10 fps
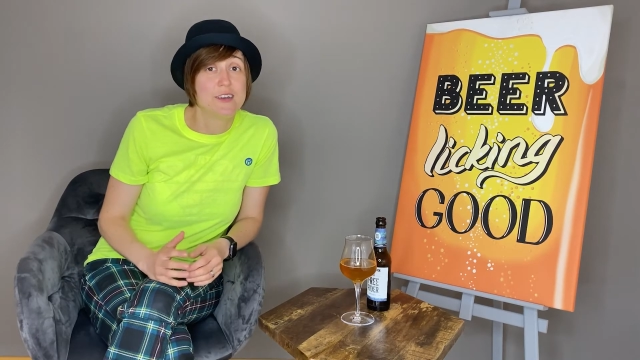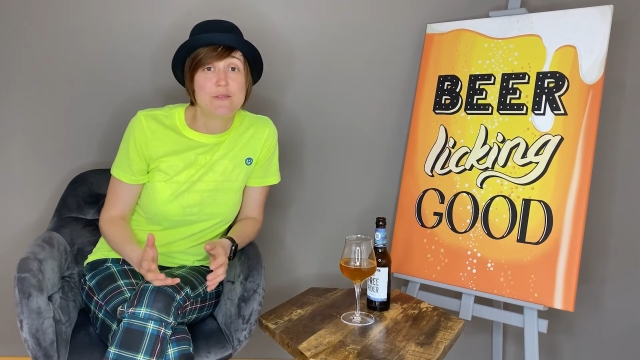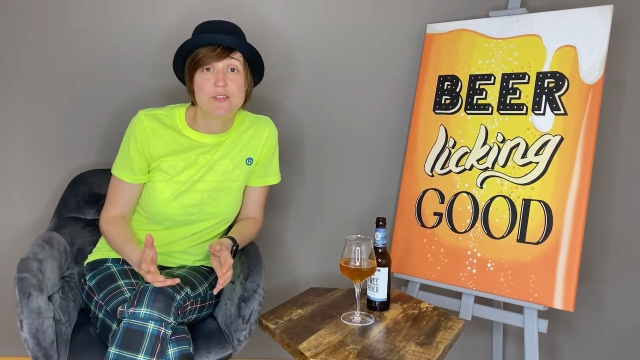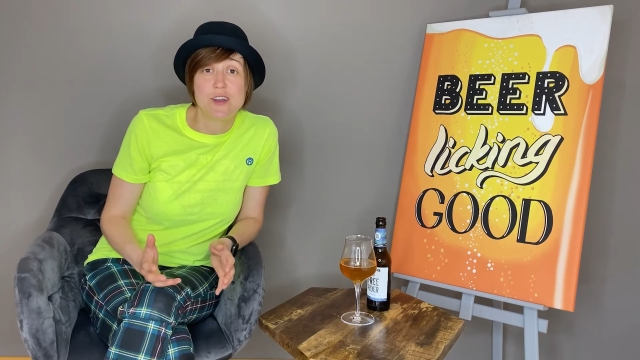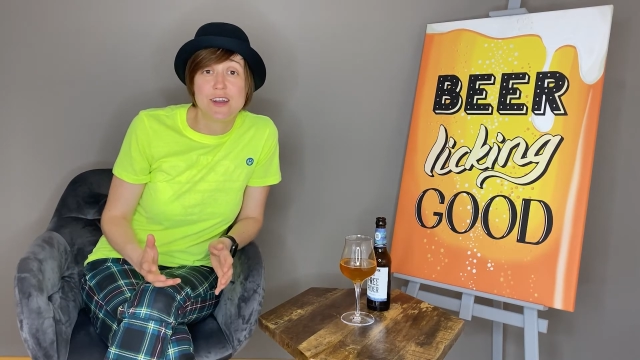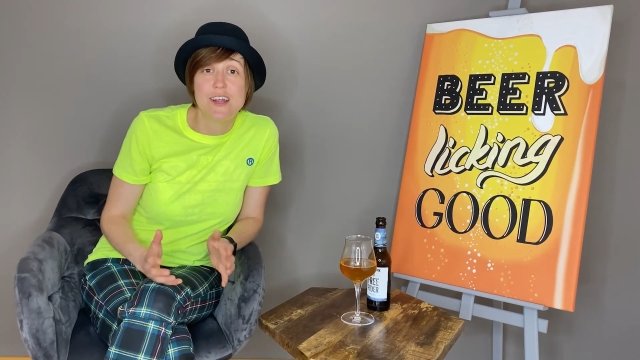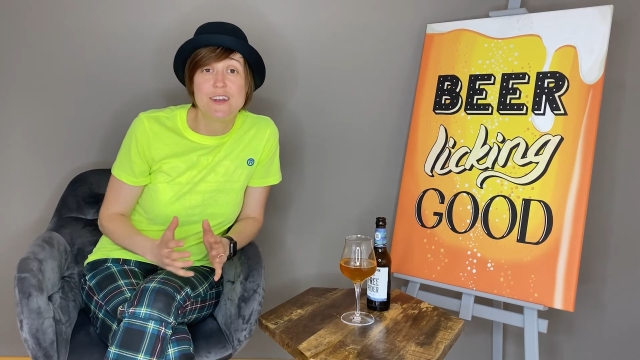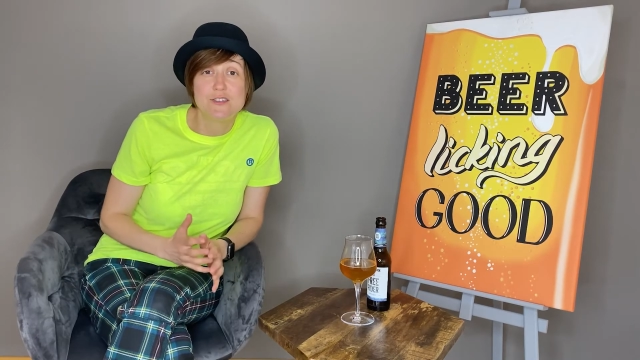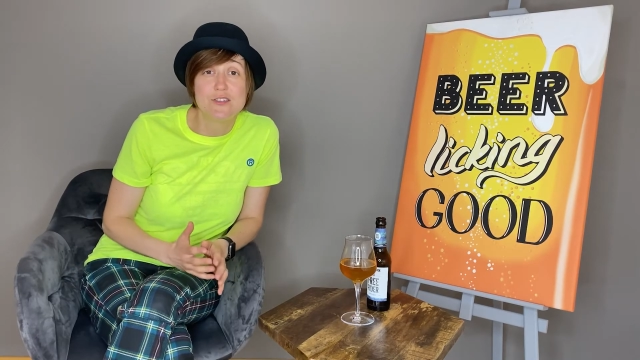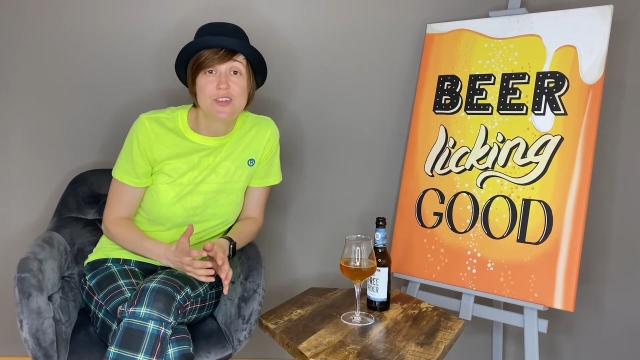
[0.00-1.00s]
definitely
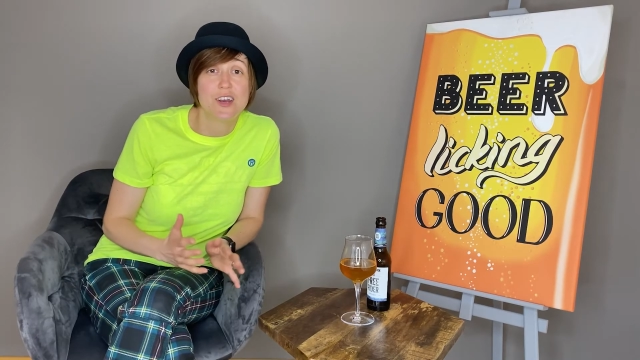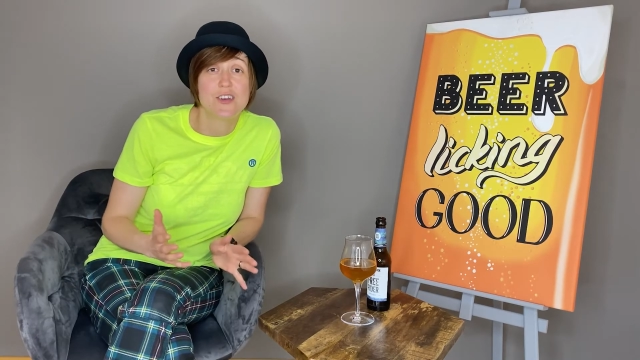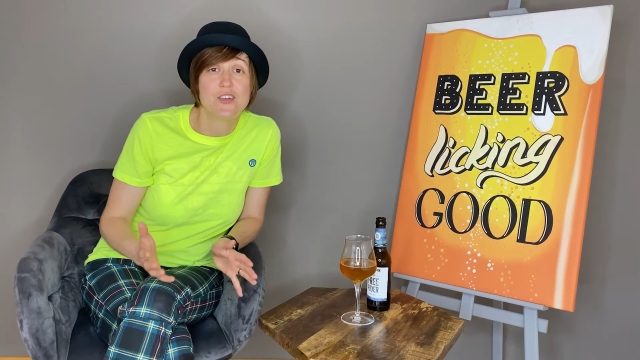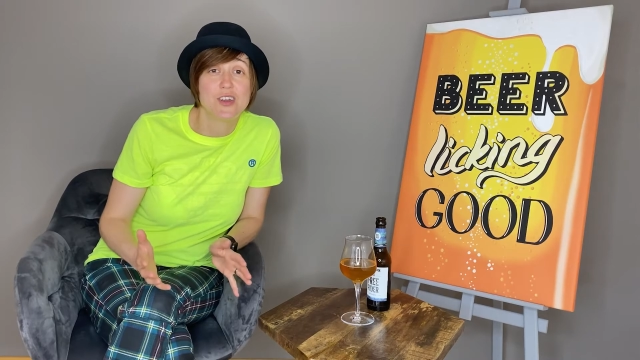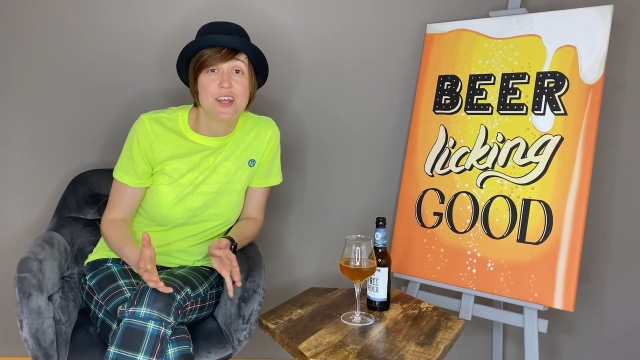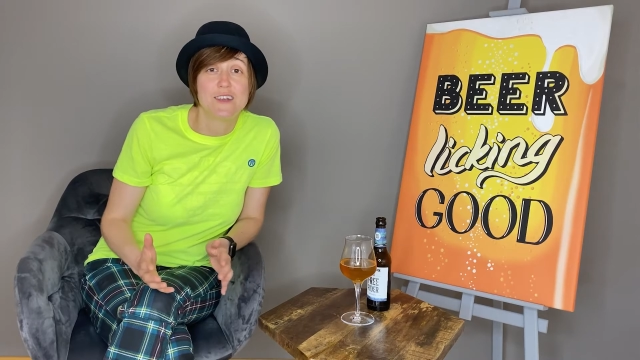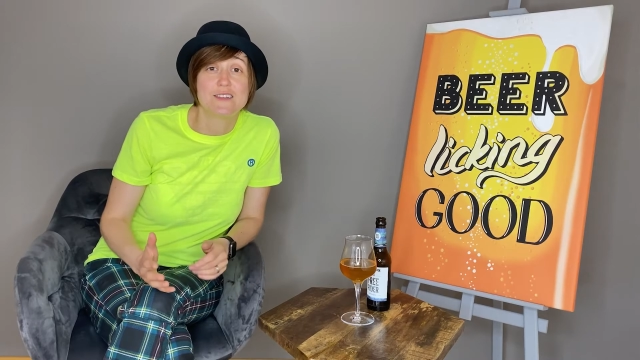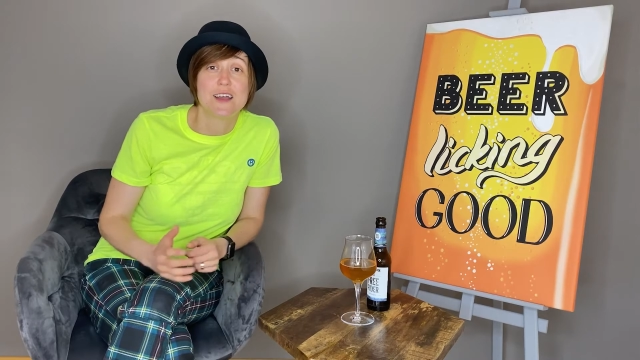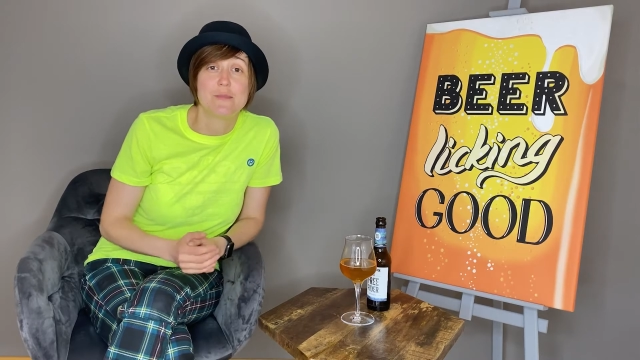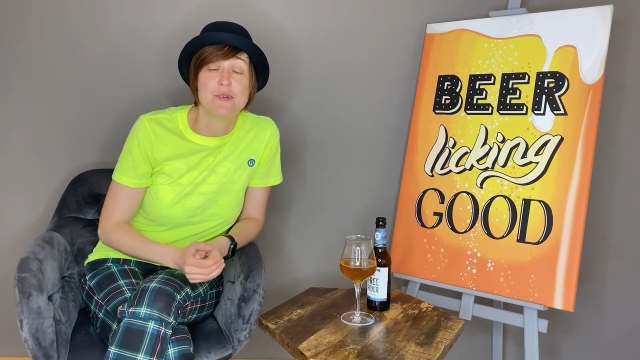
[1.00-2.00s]
interested in
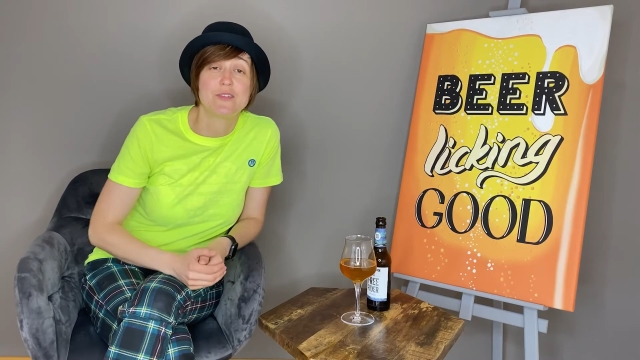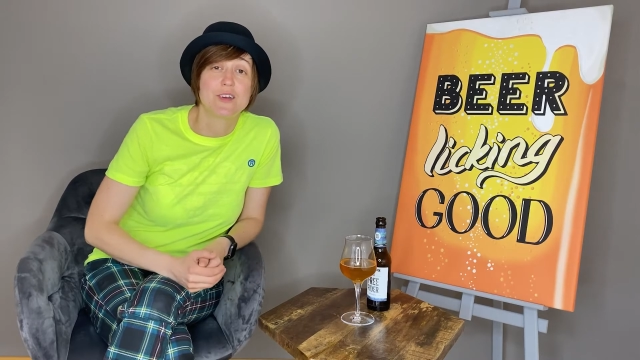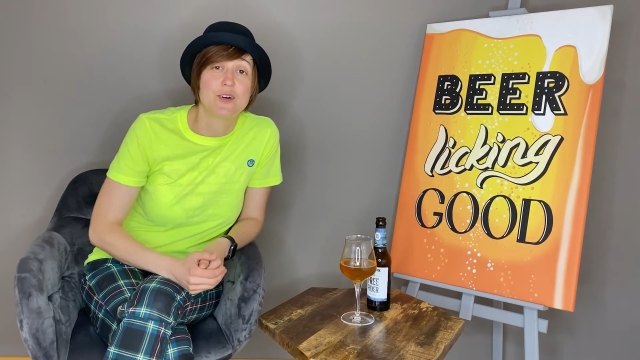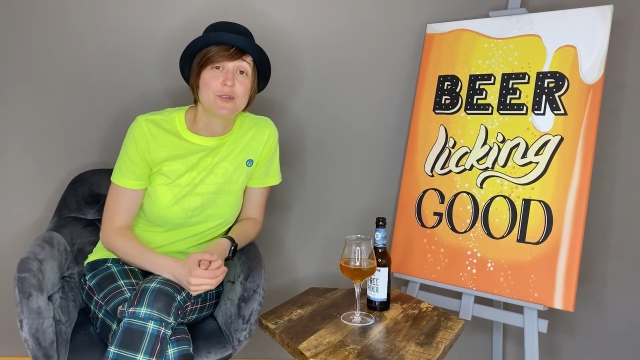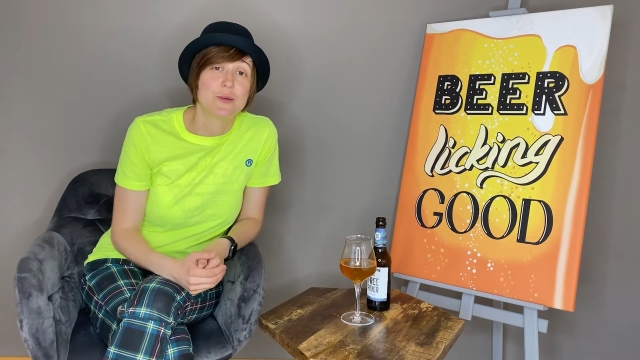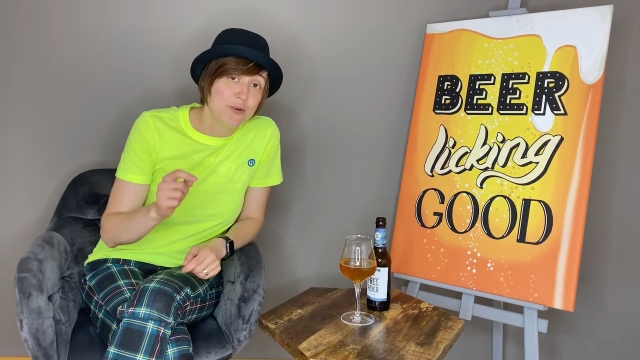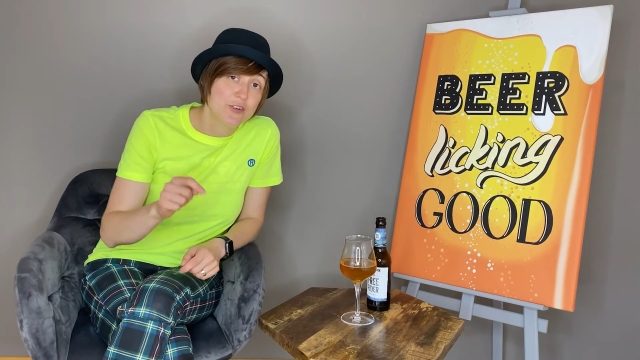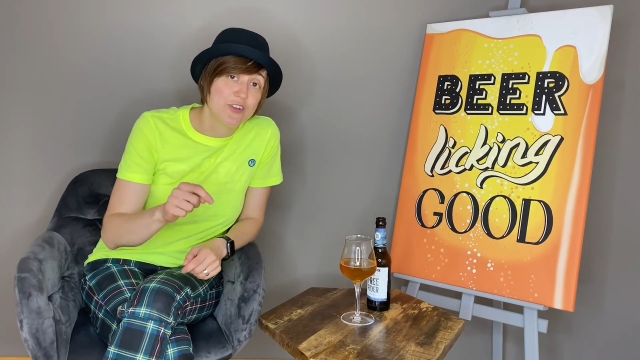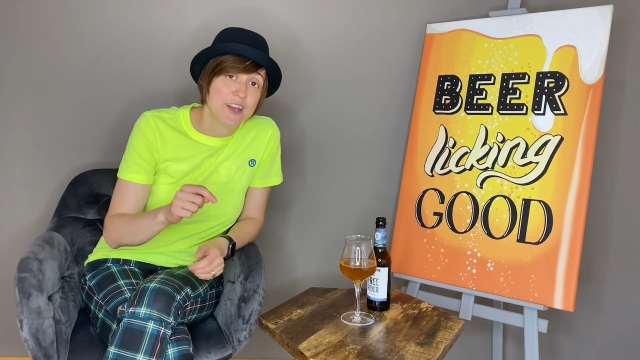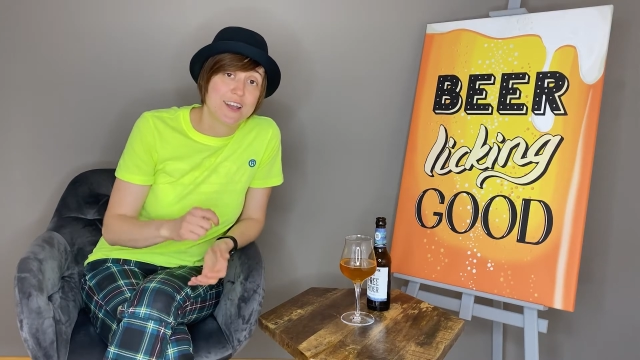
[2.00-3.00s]
today's episode,
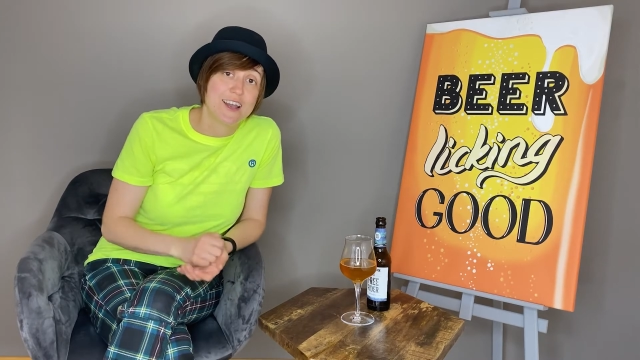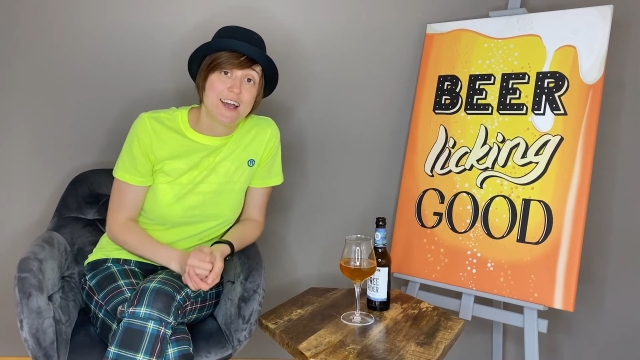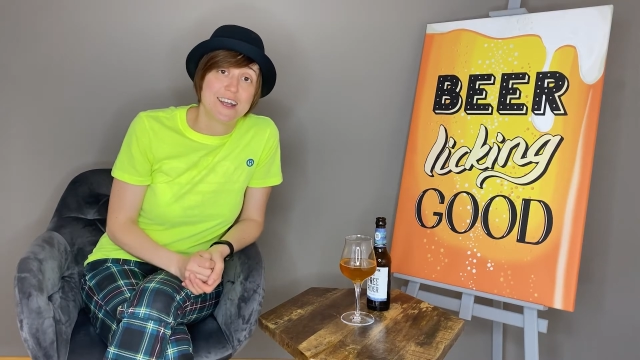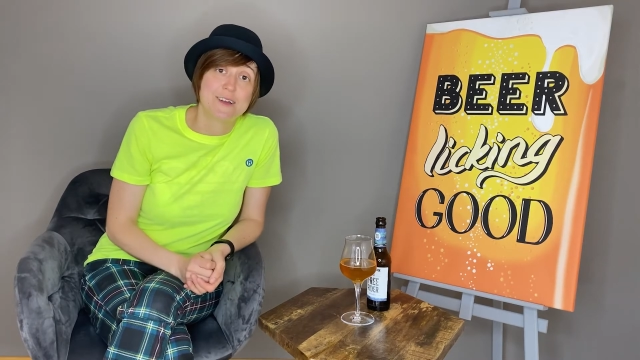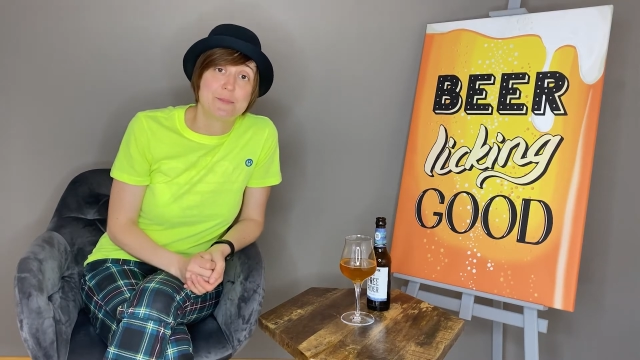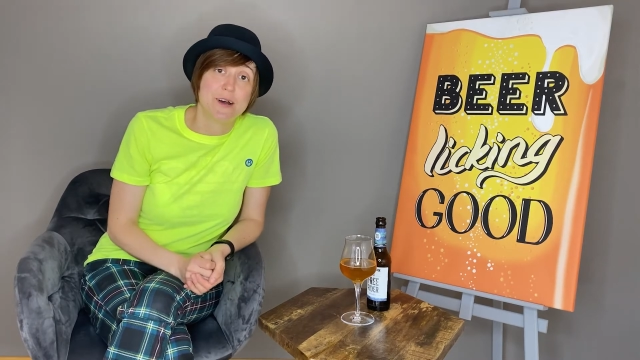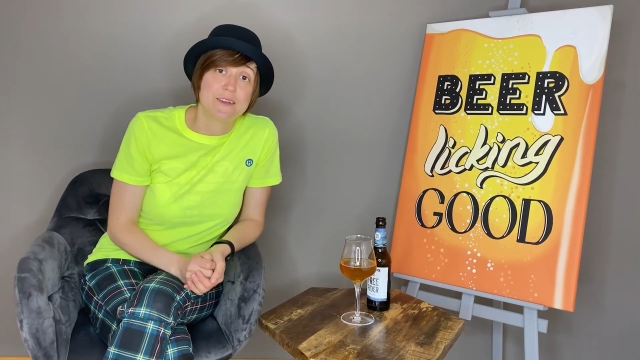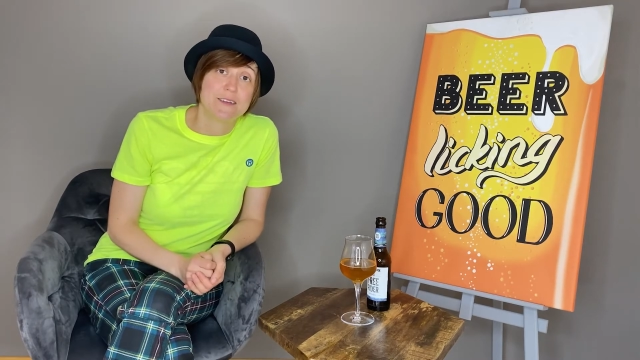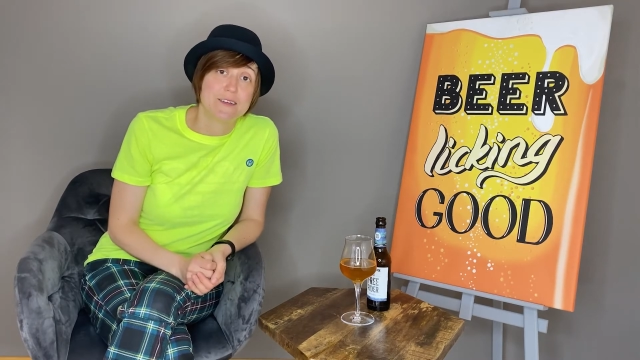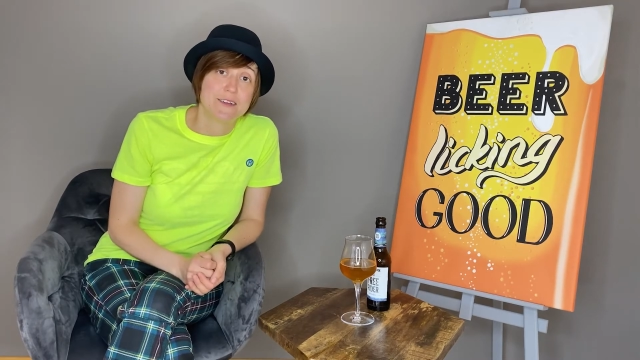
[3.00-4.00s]
push that like button.